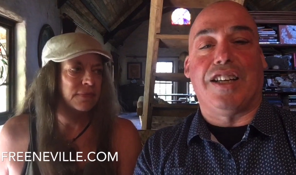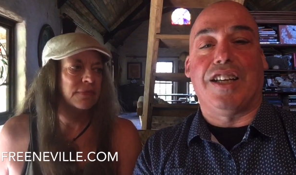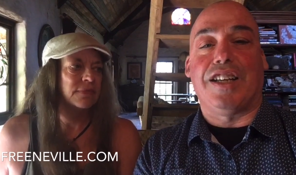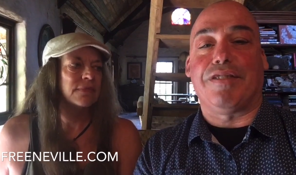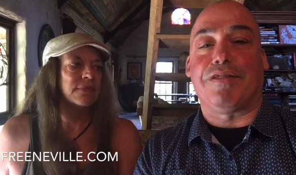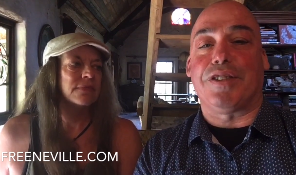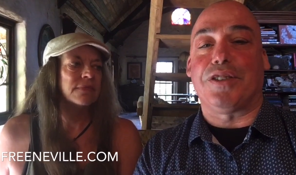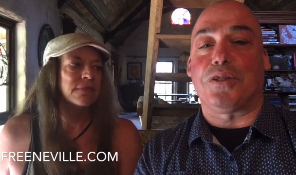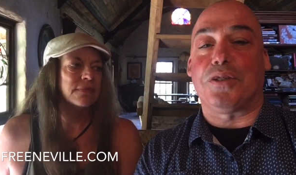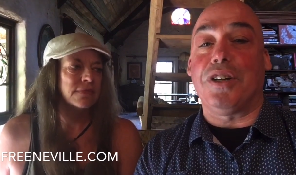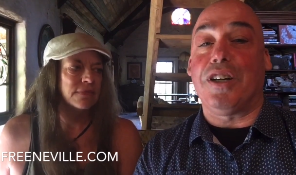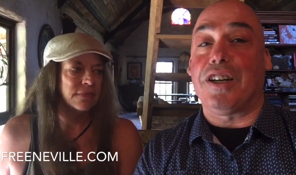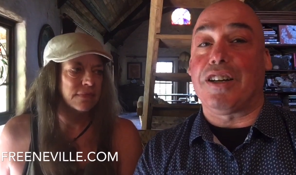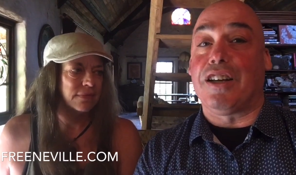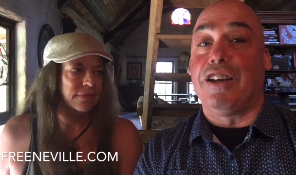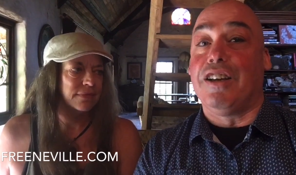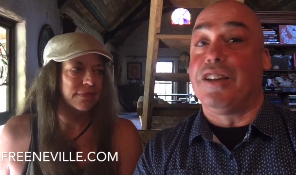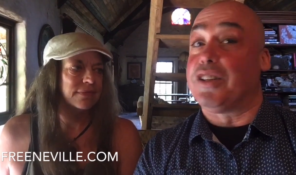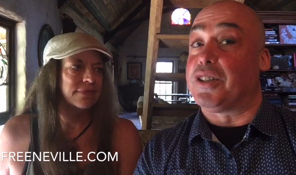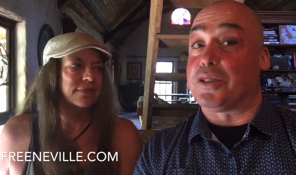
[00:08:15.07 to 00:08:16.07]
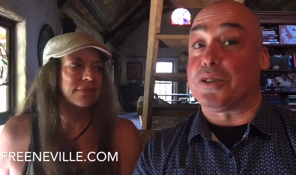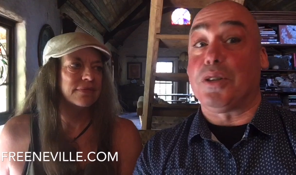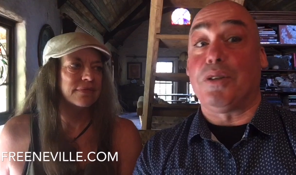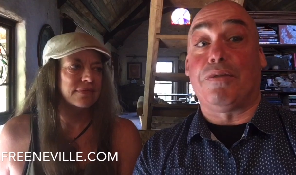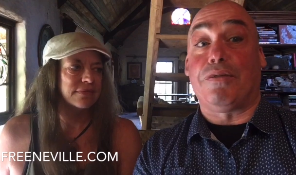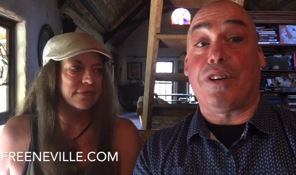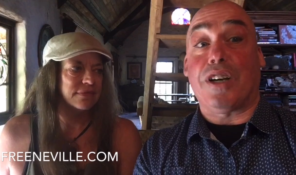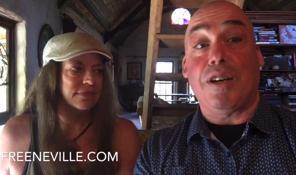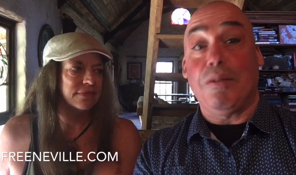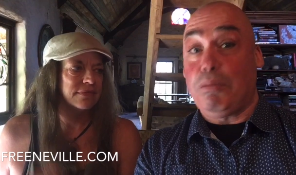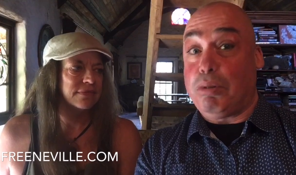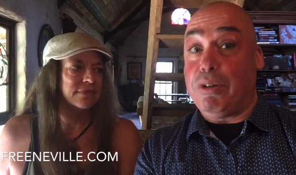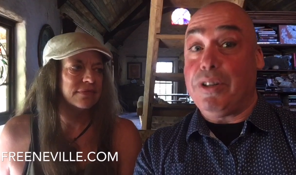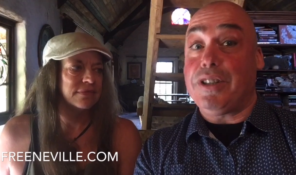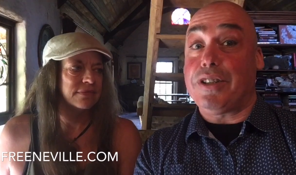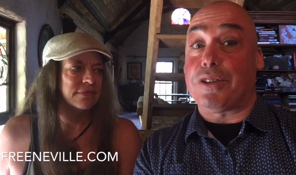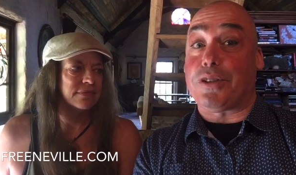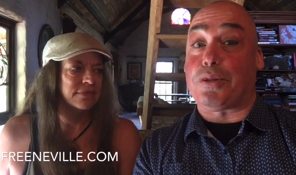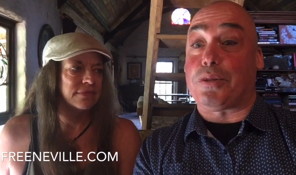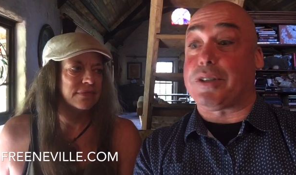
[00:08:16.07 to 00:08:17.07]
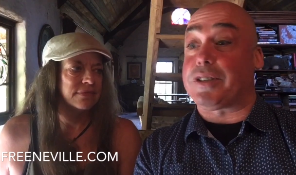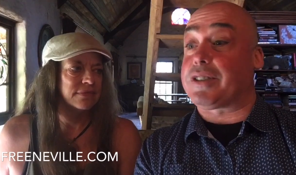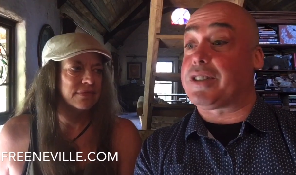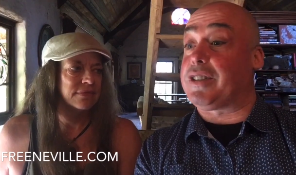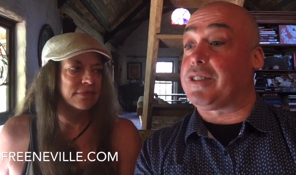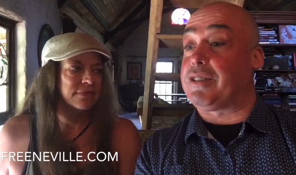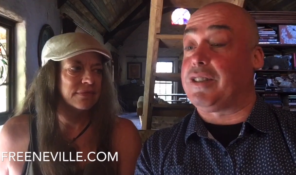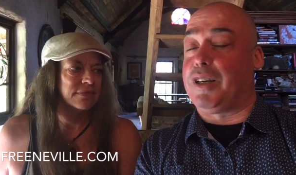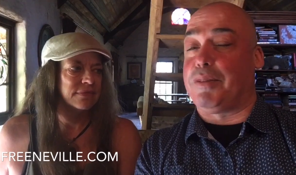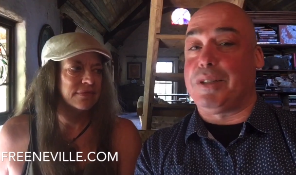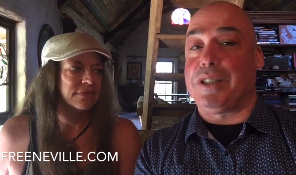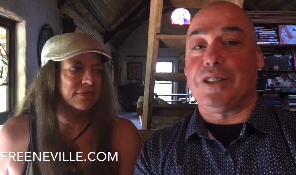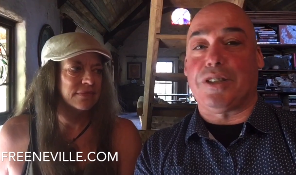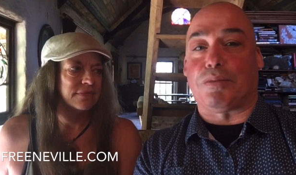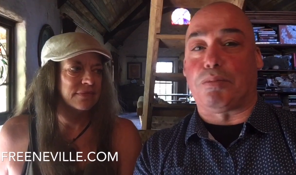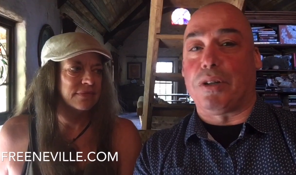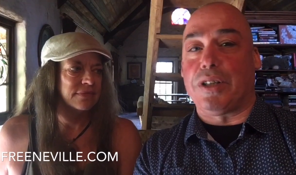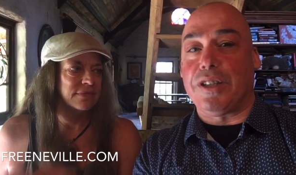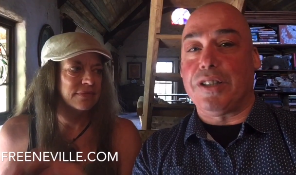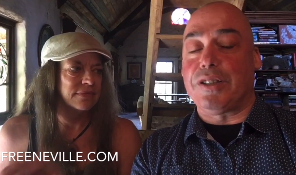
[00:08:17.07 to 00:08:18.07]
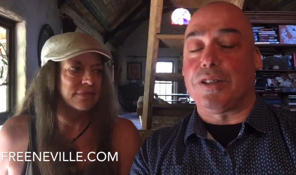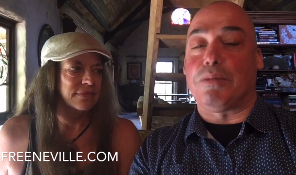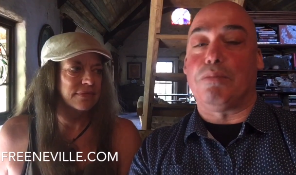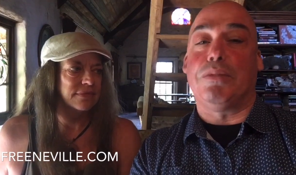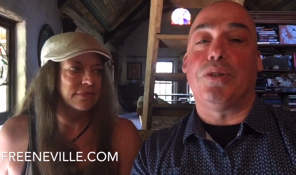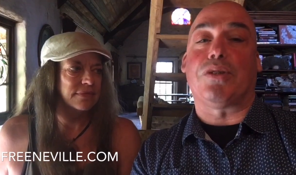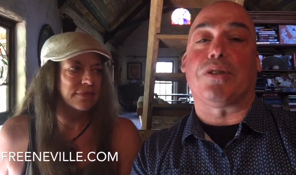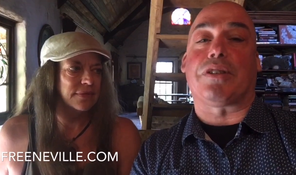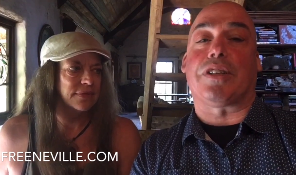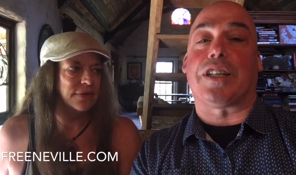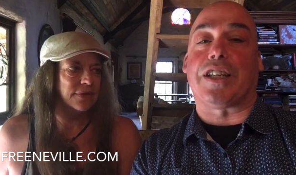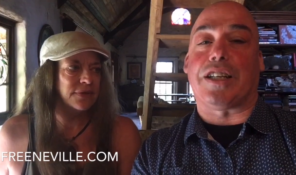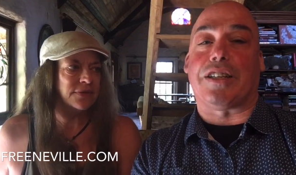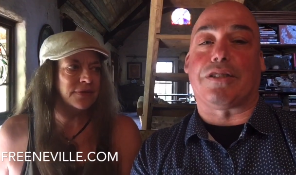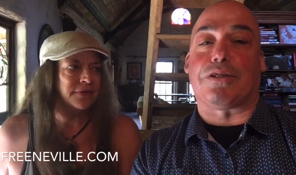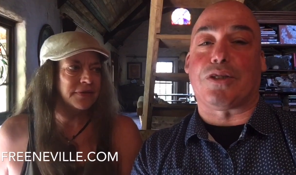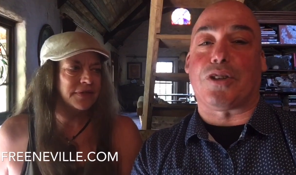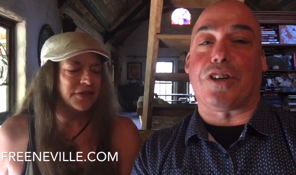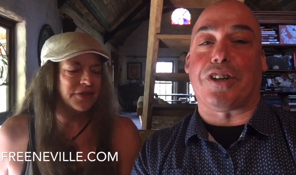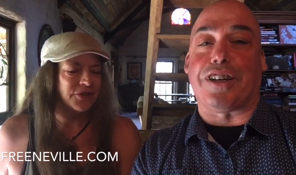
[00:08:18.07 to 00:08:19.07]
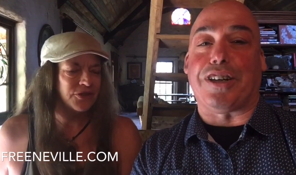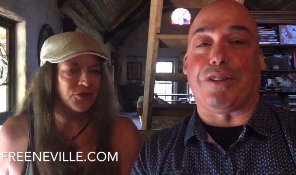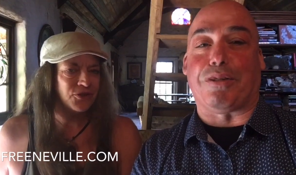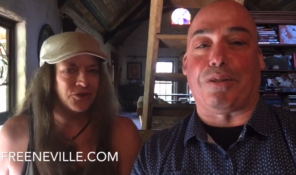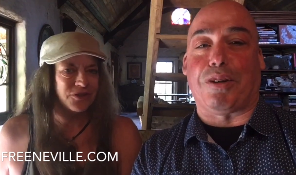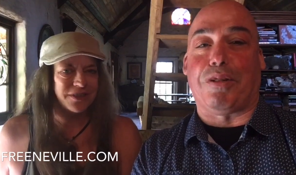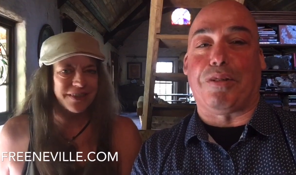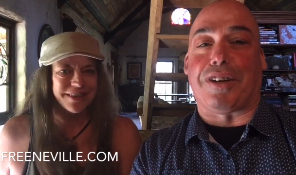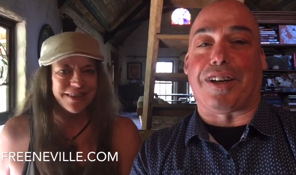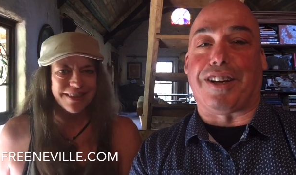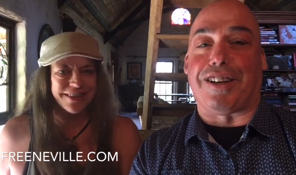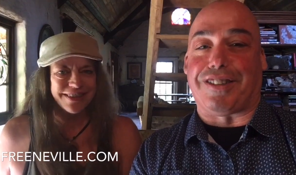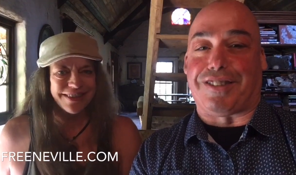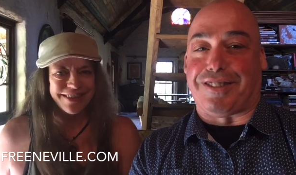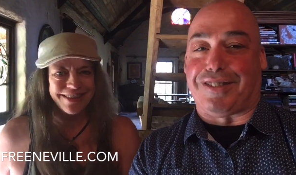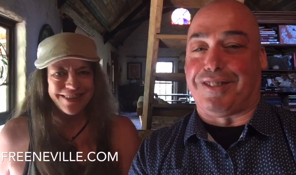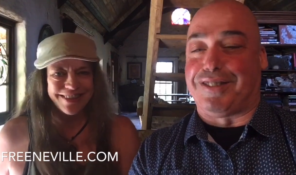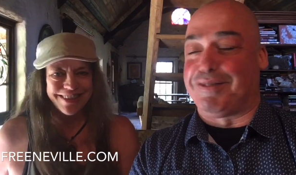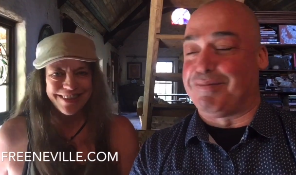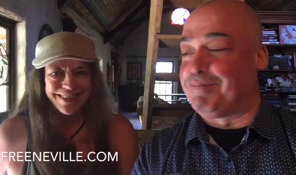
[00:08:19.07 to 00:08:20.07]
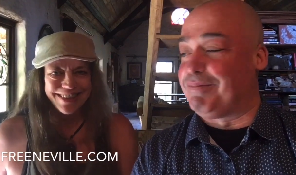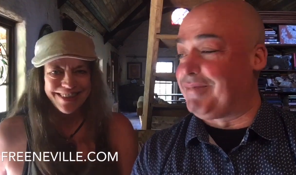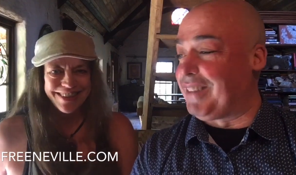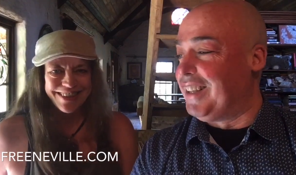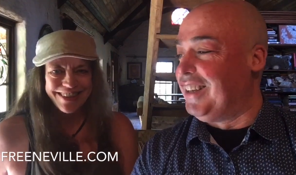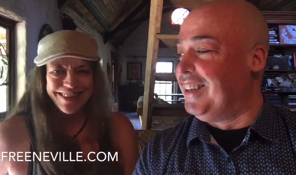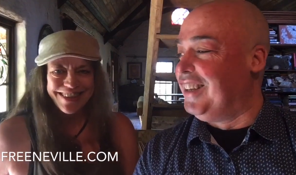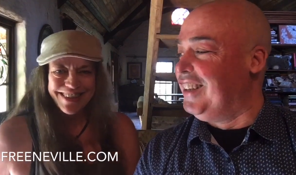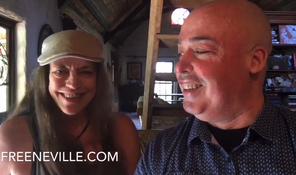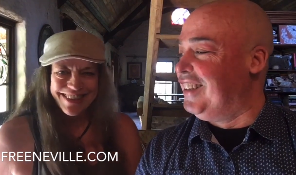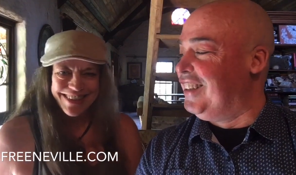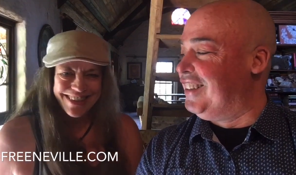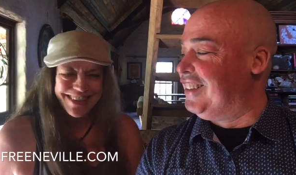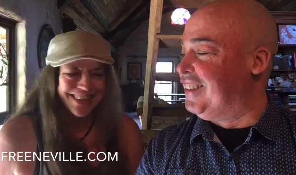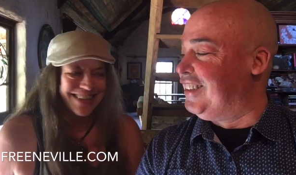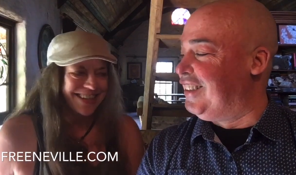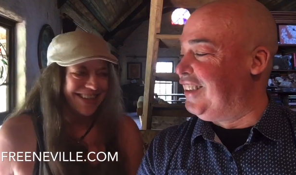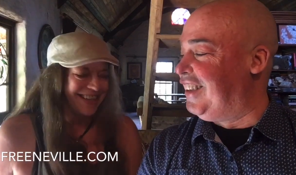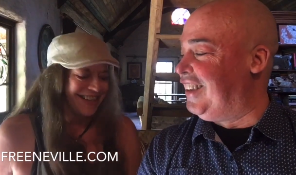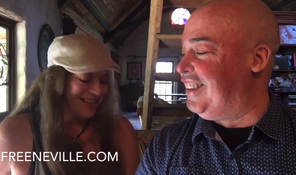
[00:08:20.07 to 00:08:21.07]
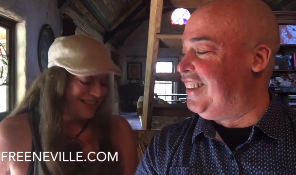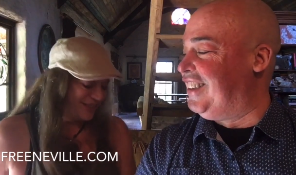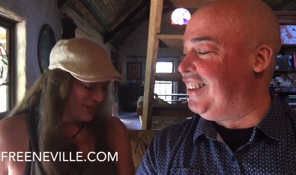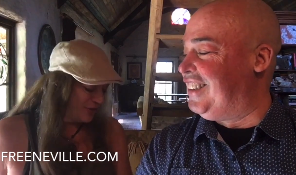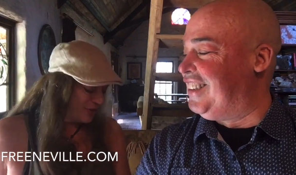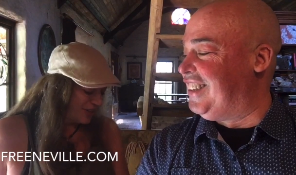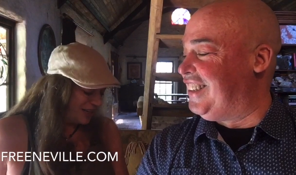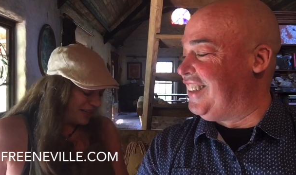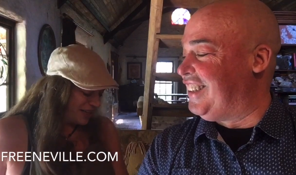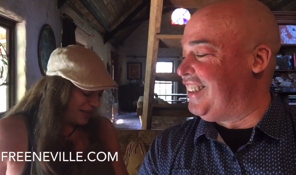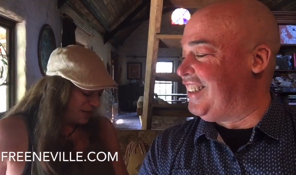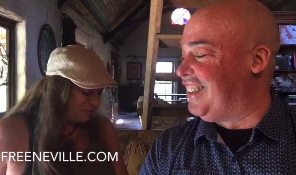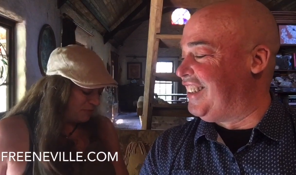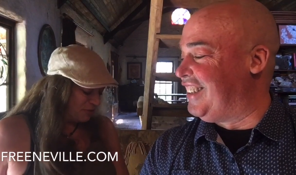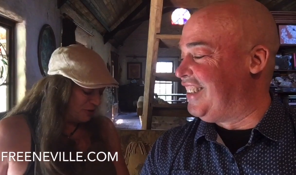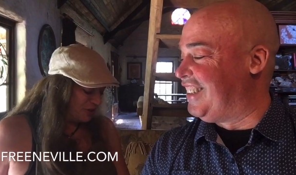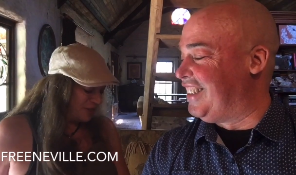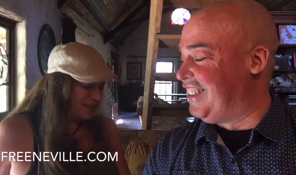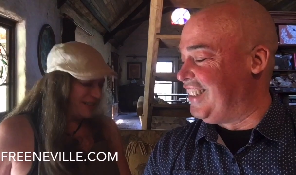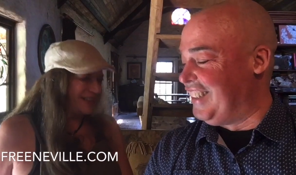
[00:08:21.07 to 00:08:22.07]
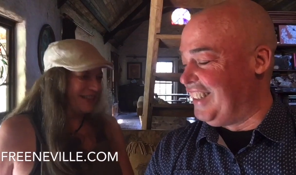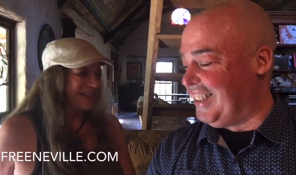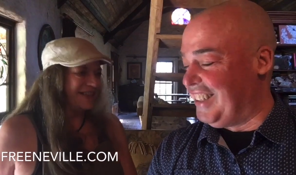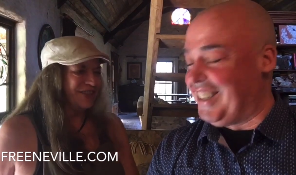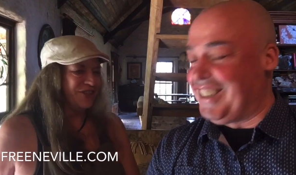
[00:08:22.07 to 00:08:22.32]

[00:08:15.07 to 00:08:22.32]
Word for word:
Speaker 1: if there's not, there's no fucking point to the Triscuit. I mean, just put it in some milk, let it get soggy, throw it out.
Speaker 2: It's a great name for it. The